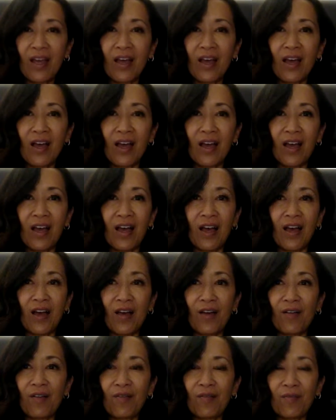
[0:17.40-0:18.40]
Uh,
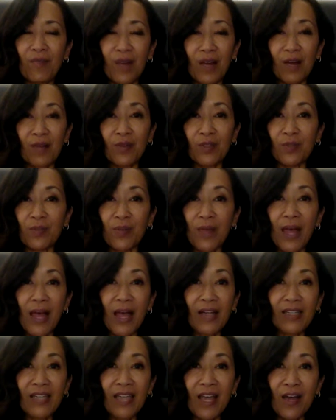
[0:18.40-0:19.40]
wow, it was a
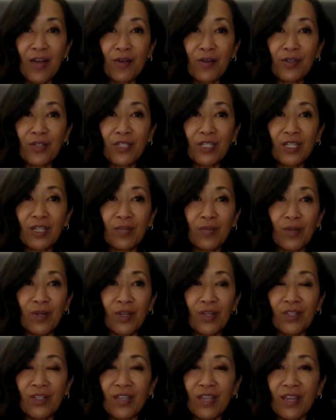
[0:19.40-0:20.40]
packed house. It
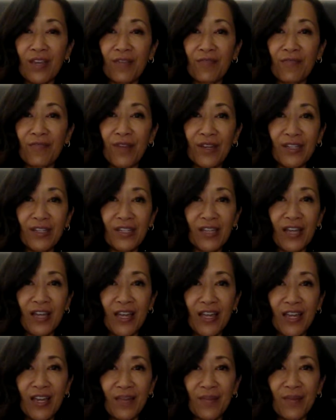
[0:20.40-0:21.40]
was a fun
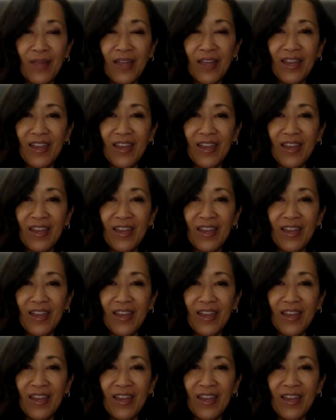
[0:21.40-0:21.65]
time.